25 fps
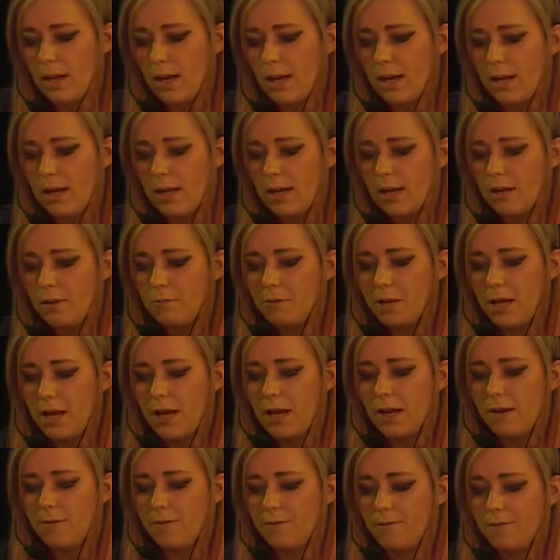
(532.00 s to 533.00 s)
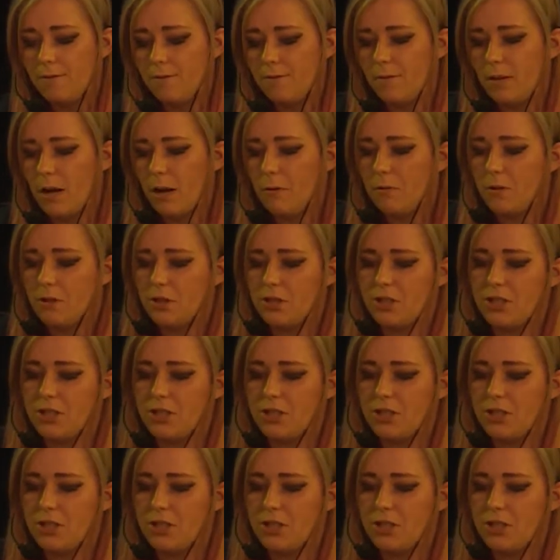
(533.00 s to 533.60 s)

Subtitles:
And we have our